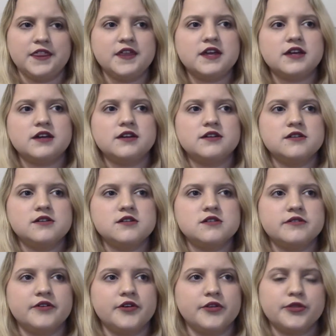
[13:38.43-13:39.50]
think,
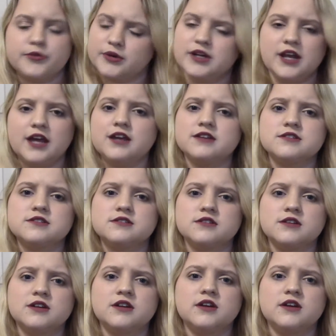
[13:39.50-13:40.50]
3 days,